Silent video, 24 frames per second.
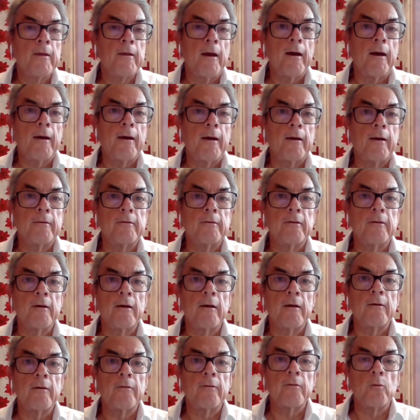And
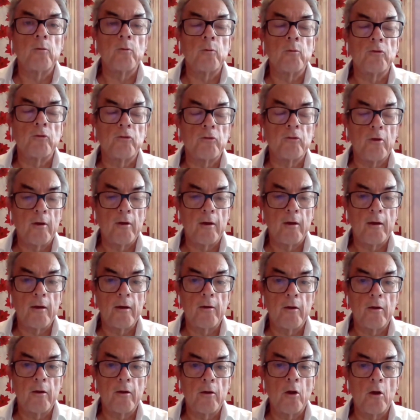there was
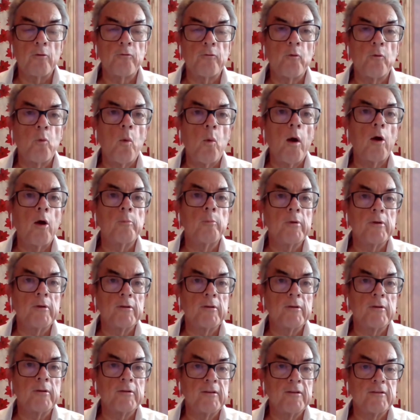an
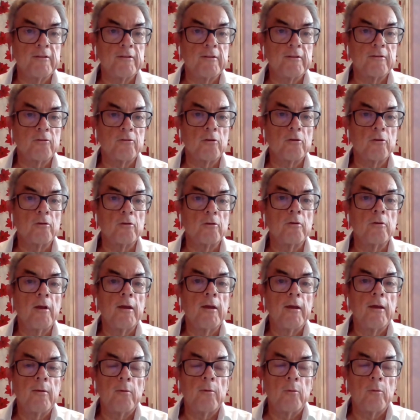overwhelming decision
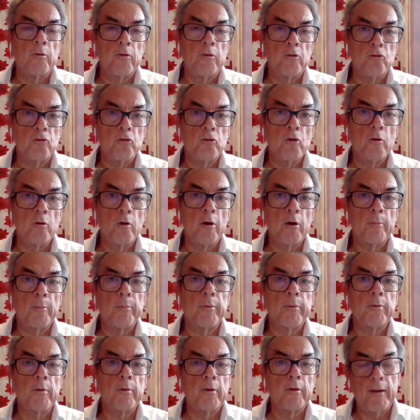within Europe,
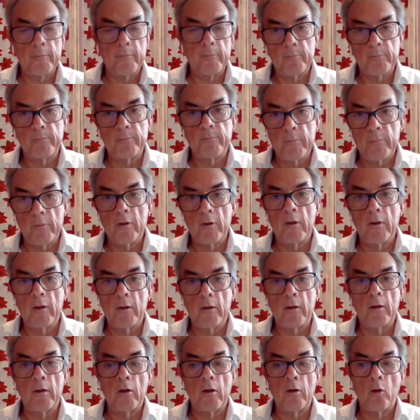led
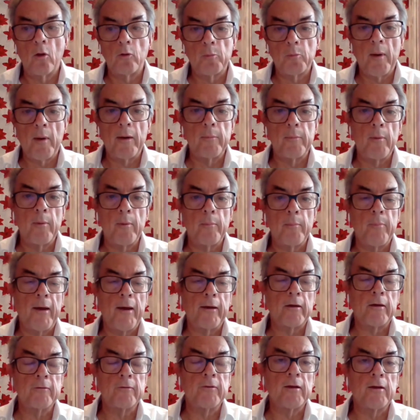a lot by the
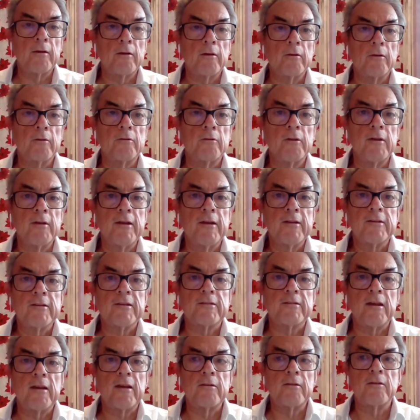Bank of England, to
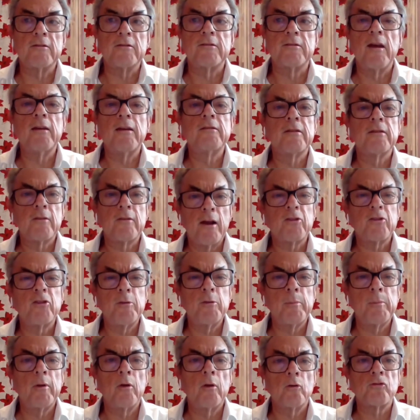say that data actually
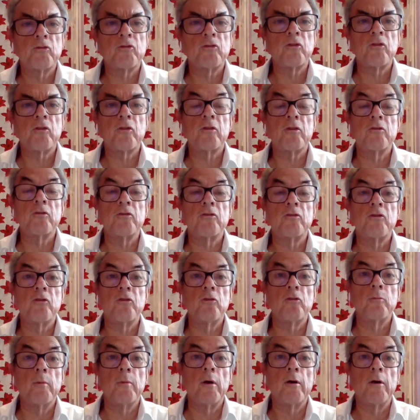belongs to the
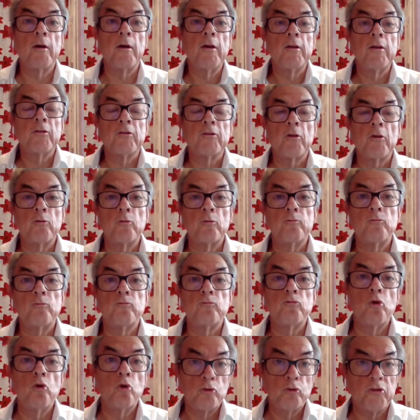consumer. So
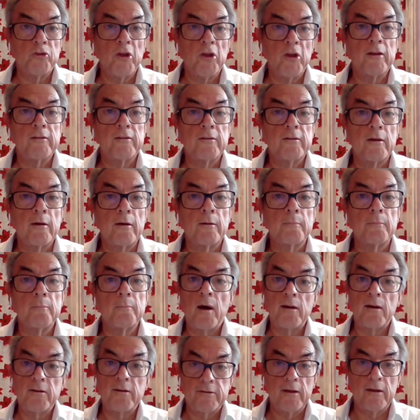your data,
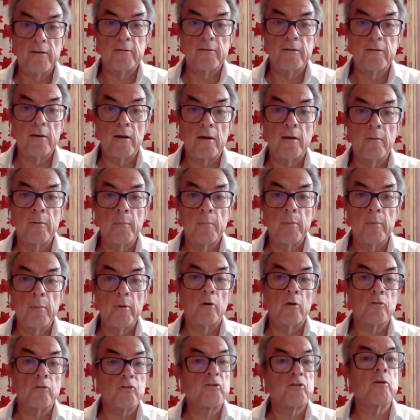my data,
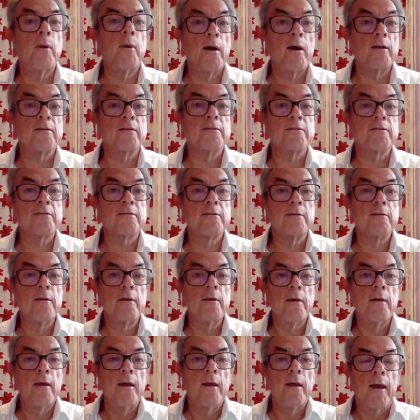belongs to us.
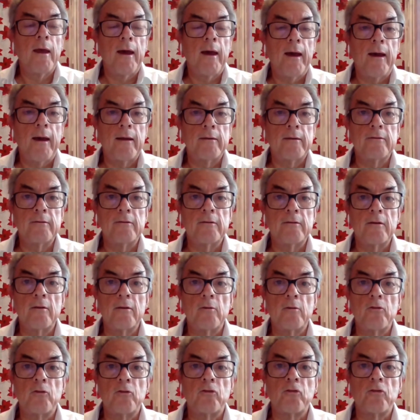And
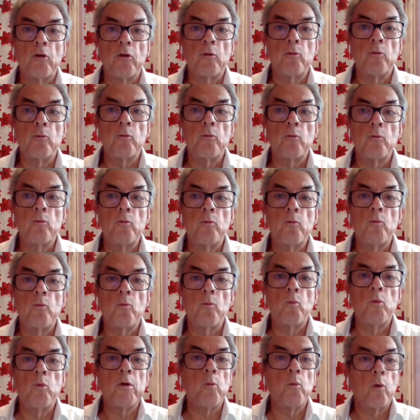so
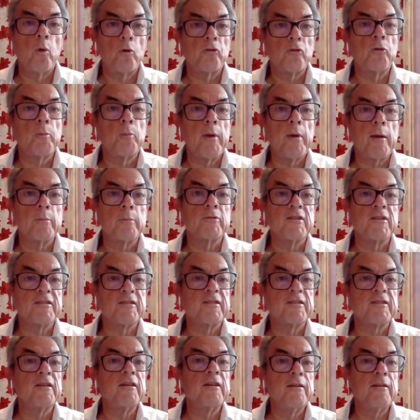we want to be able to
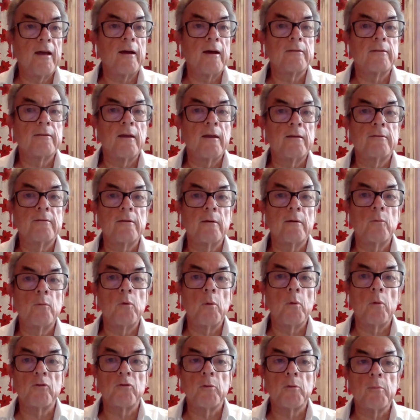see that data. We
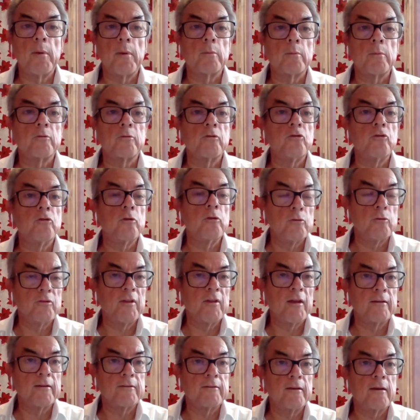want to be able to use
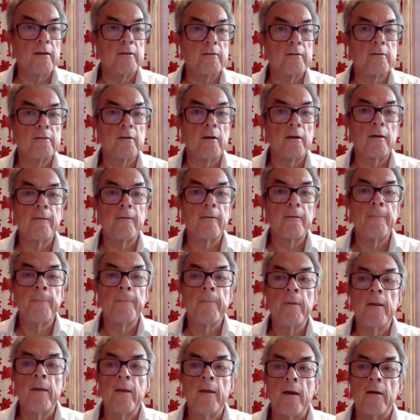that data.
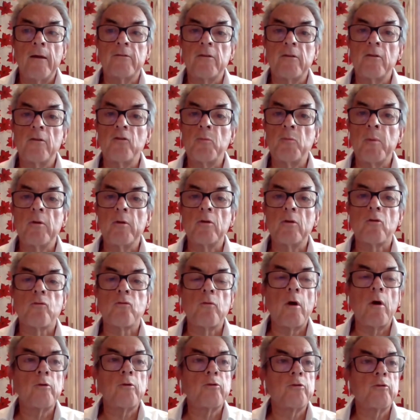And so there's been a
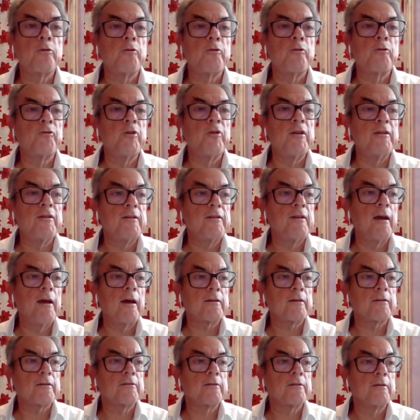growth of
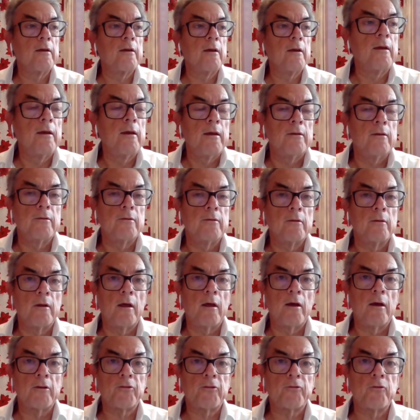fintechs in the
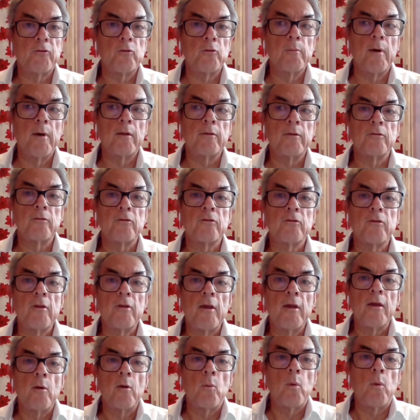last few months
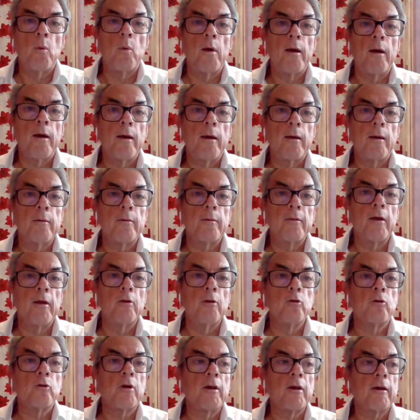where they're
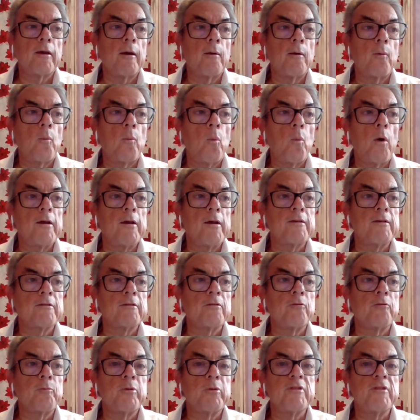looking at ways
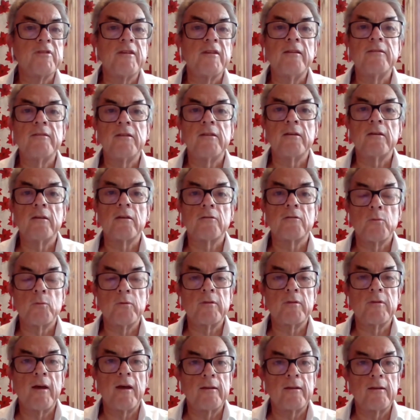of presenting us
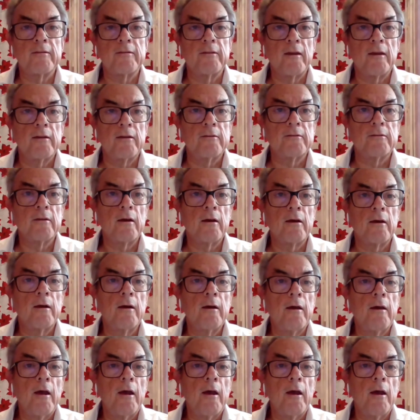with that data.